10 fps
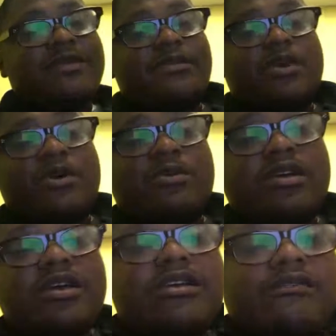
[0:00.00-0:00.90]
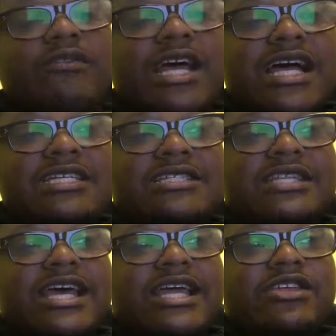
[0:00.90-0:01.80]
But a lot of people don't
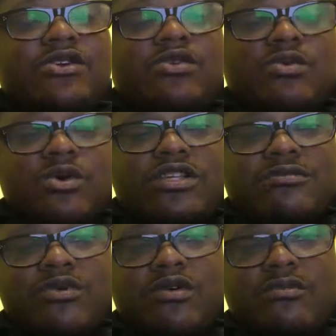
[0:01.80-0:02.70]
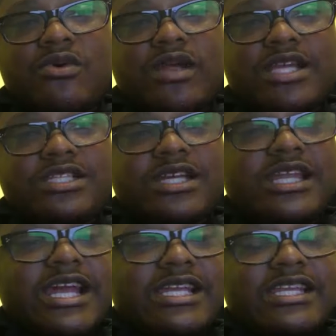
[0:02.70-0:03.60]
realize that, the world is more and more
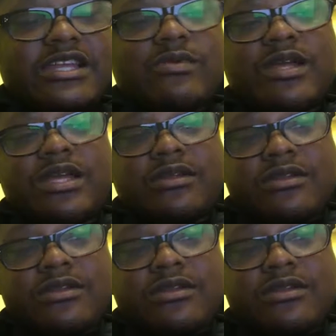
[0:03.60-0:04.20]
interconnected than